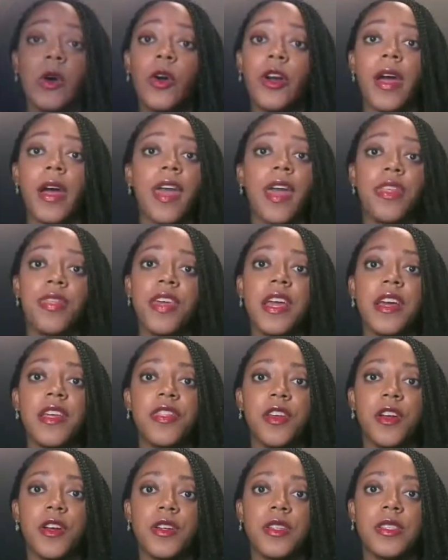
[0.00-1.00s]
Laura, I
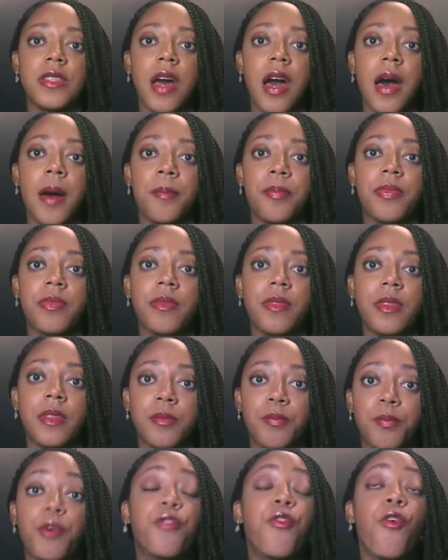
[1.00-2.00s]
think there's
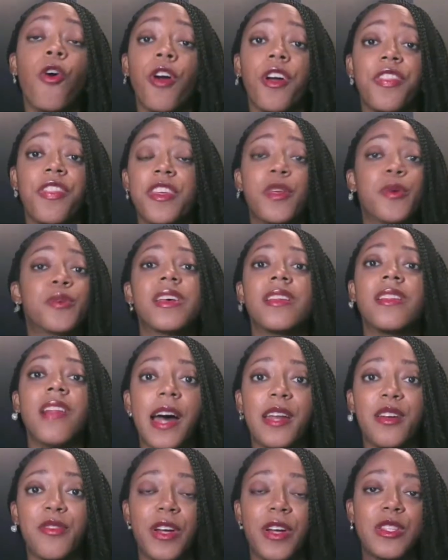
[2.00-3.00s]
before I think there was a
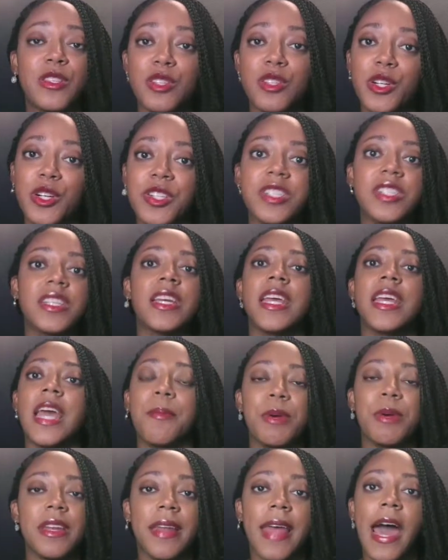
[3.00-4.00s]
lot of uncertainty,
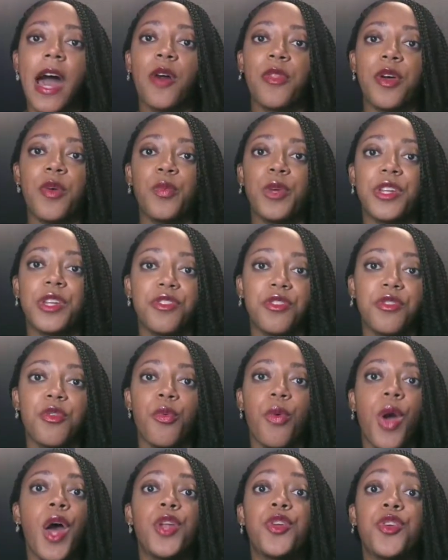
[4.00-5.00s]
but now that we
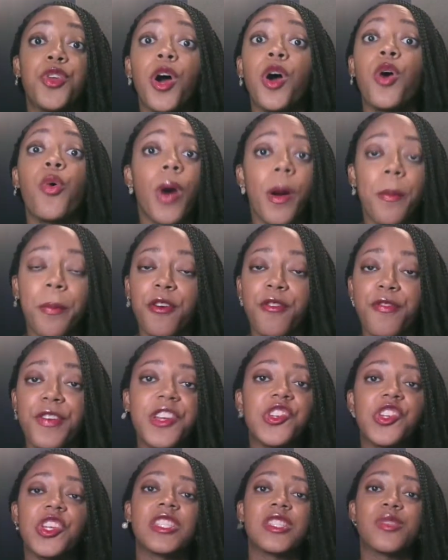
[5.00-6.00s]
do know what
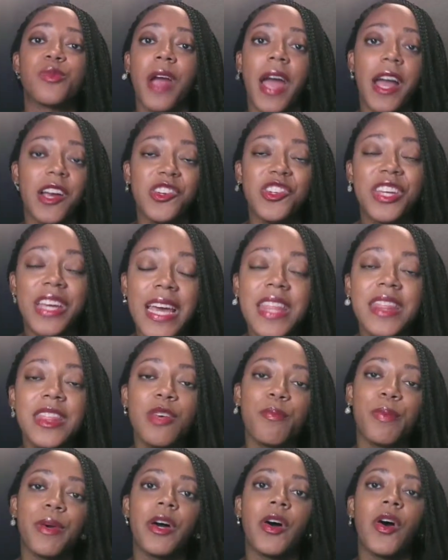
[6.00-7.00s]
provisions were actually in
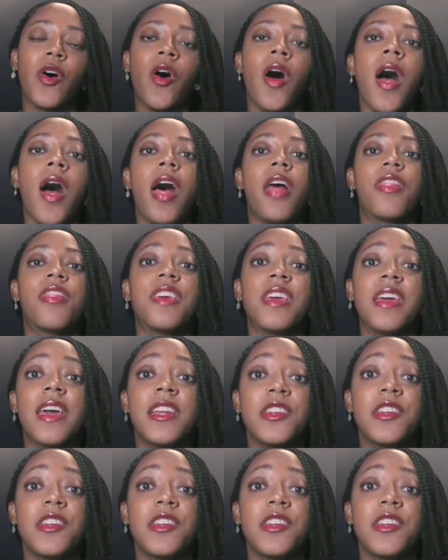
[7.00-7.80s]
the bill, the